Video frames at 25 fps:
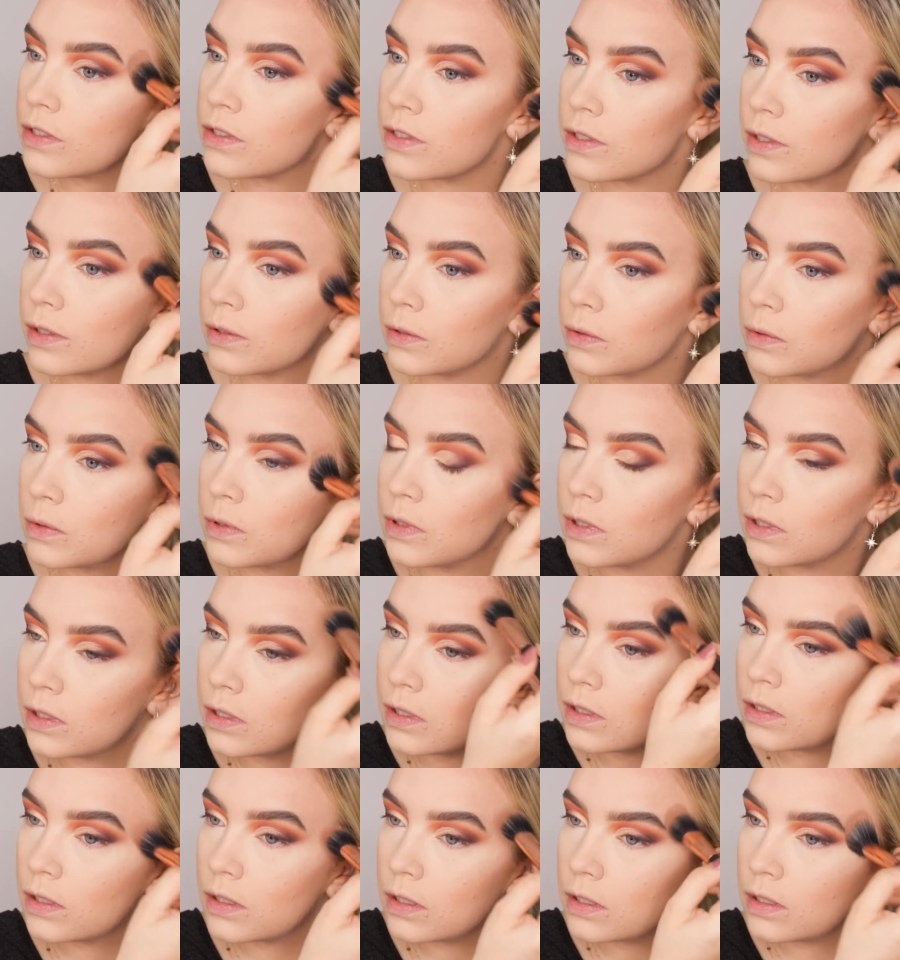so
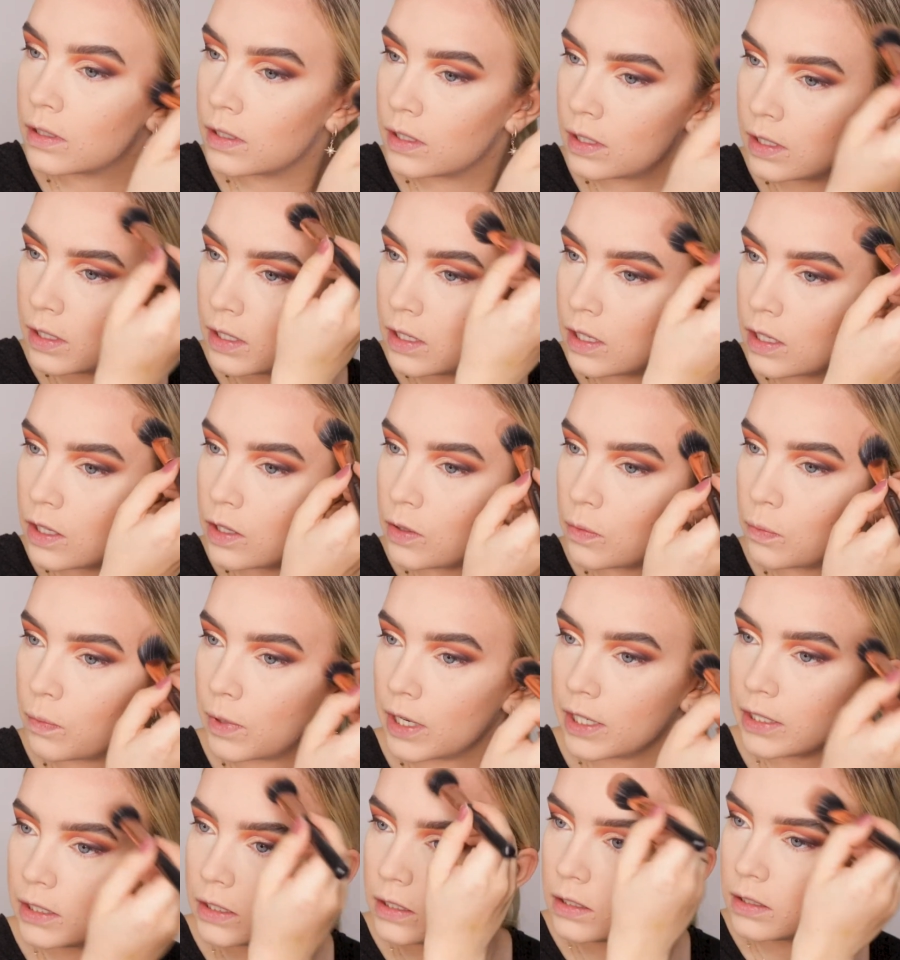
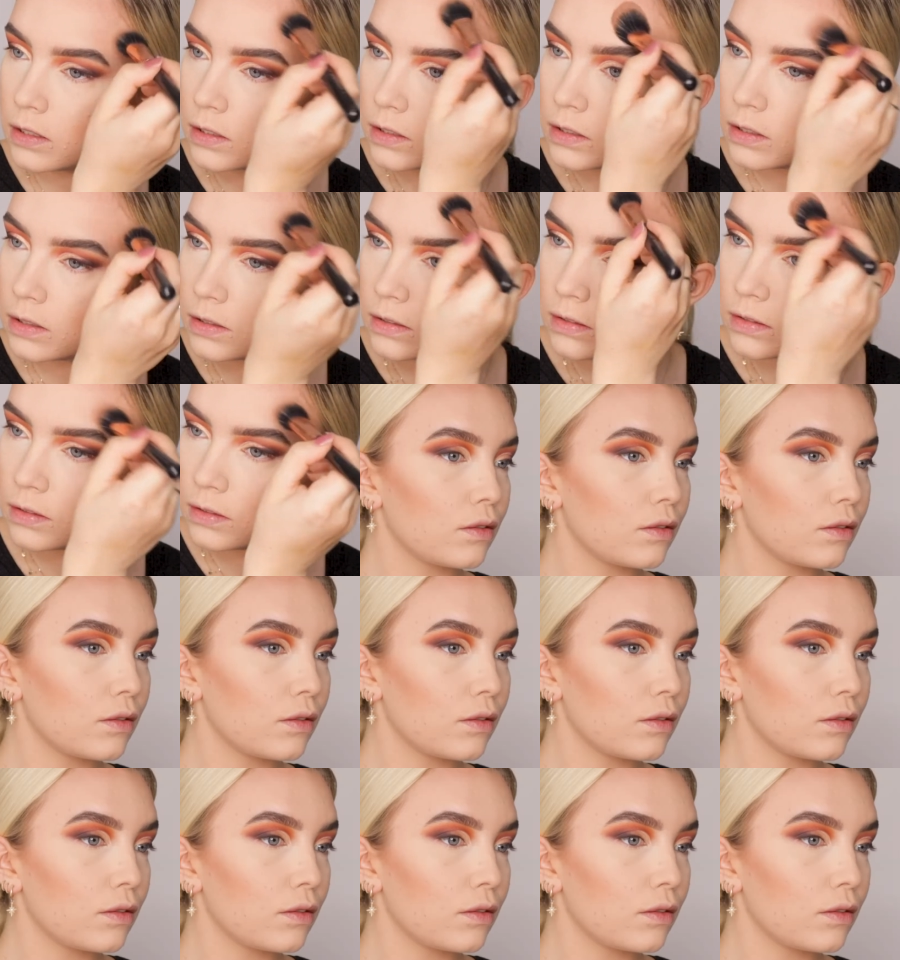why not?